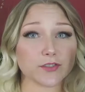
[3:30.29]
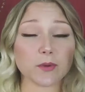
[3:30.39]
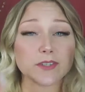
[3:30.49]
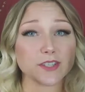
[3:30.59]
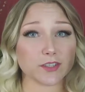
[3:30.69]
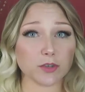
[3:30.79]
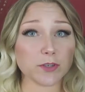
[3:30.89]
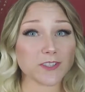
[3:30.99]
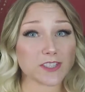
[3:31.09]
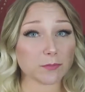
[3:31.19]
So it's a
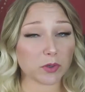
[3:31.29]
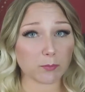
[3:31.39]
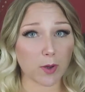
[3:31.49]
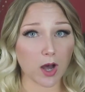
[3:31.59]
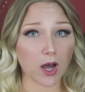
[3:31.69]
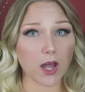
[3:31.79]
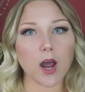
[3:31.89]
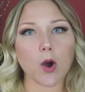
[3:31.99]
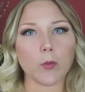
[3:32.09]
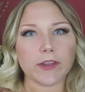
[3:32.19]
super simple
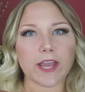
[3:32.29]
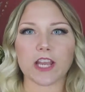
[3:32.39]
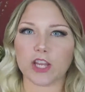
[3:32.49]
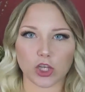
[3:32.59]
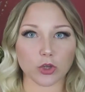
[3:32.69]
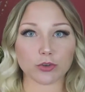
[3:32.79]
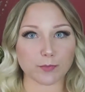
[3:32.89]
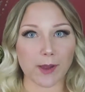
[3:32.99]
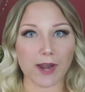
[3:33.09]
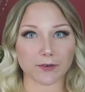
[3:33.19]
mod with a
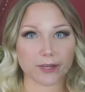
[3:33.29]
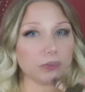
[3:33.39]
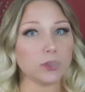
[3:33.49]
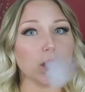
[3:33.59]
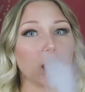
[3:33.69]
huge battery.